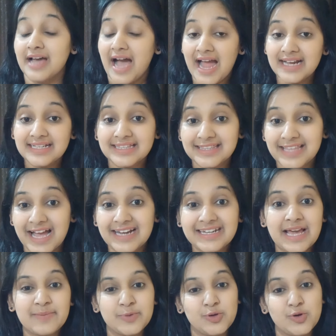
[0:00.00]
At that
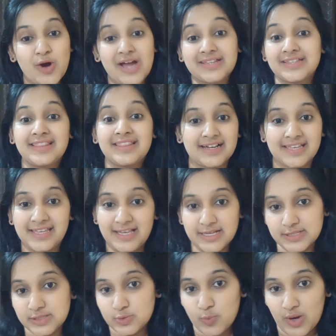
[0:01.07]
time, you are the
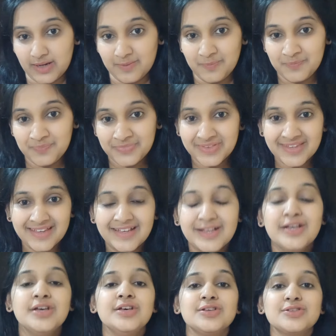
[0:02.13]
luckiest one.
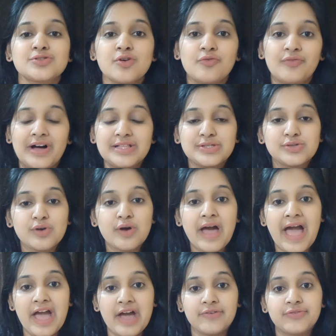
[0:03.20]
So once you
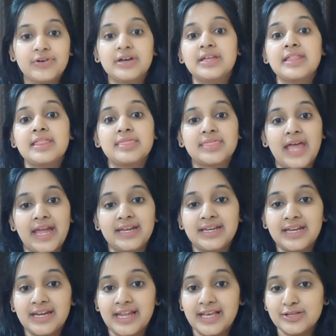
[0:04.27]
have
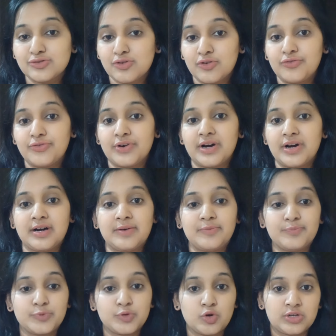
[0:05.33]
90 days
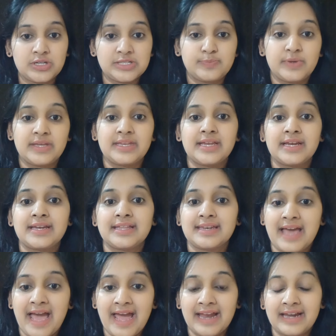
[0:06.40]
of notice period
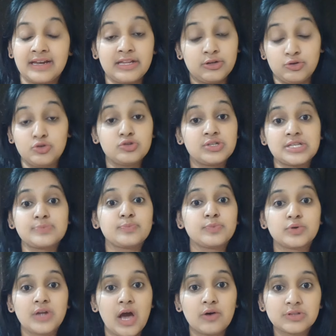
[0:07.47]
in hand, you just
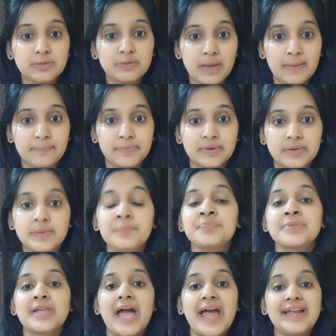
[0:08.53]
put down the paper
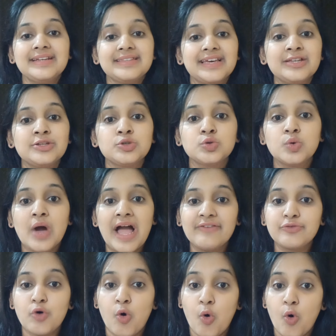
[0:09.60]
and then you
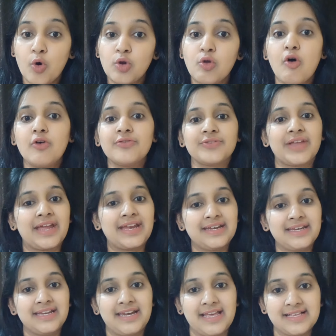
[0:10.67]
have whole of
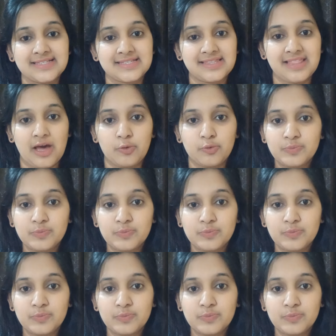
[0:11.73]
90 days now.